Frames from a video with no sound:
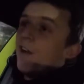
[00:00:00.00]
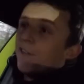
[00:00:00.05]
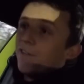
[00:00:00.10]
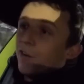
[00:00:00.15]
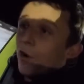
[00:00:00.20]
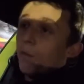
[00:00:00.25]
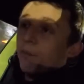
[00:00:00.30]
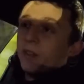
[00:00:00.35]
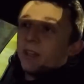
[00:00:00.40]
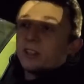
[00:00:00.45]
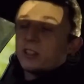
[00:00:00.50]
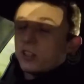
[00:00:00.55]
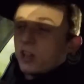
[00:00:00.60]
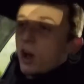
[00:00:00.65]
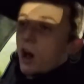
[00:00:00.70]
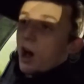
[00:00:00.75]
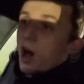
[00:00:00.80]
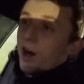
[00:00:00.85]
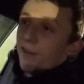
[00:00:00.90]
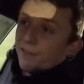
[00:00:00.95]
from this
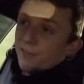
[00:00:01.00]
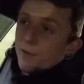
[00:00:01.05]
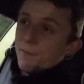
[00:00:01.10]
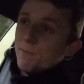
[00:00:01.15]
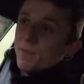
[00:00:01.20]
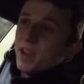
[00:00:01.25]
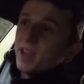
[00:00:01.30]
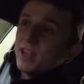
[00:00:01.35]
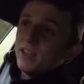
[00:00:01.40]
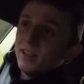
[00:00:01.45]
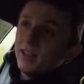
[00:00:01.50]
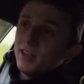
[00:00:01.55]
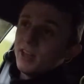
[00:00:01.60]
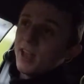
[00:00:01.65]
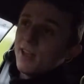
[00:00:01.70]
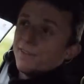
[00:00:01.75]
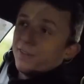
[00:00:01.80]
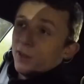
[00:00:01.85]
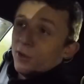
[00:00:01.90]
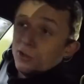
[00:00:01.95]
car from me in the
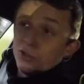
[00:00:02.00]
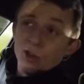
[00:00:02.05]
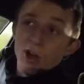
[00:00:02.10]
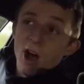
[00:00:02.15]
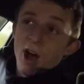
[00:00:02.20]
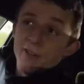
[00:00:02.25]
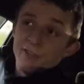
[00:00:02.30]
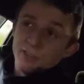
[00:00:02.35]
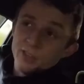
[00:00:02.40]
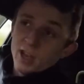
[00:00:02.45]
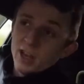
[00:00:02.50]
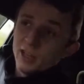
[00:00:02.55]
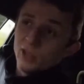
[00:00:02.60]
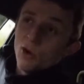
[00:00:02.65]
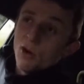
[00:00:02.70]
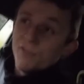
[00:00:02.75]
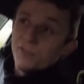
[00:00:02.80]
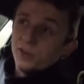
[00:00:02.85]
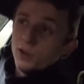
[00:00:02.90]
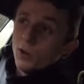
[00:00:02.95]
near future. I've certainly
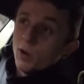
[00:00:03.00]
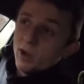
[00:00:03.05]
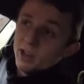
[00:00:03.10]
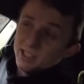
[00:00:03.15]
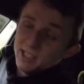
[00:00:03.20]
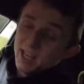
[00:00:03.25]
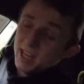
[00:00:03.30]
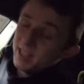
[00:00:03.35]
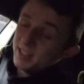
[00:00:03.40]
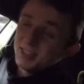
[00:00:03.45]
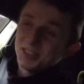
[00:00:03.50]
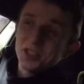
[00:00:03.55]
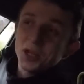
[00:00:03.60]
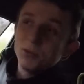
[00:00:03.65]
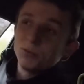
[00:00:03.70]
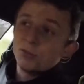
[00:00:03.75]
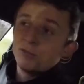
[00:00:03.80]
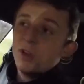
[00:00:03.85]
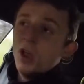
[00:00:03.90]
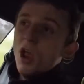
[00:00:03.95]
got a few ideas in
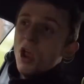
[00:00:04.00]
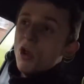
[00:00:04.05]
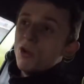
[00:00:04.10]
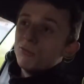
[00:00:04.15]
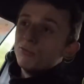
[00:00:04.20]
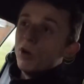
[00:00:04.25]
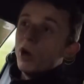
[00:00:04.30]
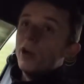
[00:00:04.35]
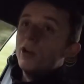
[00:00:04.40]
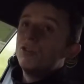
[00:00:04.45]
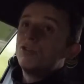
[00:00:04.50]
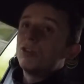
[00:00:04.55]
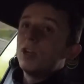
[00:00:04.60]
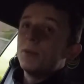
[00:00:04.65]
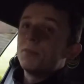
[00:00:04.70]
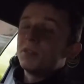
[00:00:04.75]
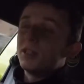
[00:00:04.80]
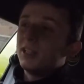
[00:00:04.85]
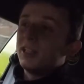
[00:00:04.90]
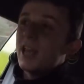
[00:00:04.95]
terms of road
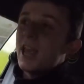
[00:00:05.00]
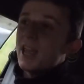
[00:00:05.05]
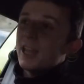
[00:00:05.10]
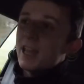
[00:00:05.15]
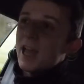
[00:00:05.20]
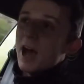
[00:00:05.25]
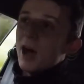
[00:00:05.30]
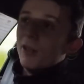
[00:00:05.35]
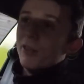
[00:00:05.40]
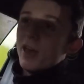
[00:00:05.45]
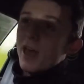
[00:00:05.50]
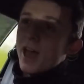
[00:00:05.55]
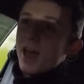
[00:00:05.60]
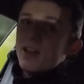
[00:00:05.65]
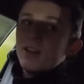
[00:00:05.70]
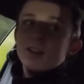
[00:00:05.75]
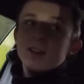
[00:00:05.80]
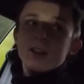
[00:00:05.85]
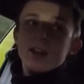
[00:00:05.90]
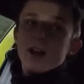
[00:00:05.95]
trips and getting out there.
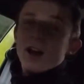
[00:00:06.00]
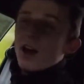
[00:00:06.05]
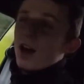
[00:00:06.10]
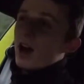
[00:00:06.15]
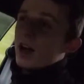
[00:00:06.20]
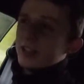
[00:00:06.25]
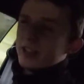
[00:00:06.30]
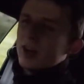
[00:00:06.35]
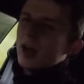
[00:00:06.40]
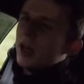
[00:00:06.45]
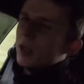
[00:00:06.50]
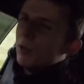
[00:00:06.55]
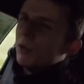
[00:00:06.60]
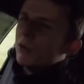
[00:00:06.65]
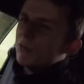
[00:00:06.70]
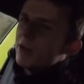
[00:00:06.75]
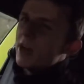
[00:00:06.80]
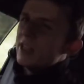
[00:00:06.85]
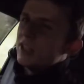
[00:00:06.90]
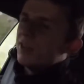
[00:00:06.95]
I certainly want
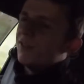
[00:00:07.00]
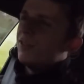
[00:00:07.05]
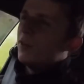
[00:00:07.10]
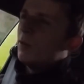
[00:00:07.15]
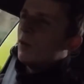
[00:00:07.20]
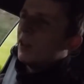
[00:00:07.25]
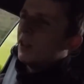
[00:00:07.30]
to race a few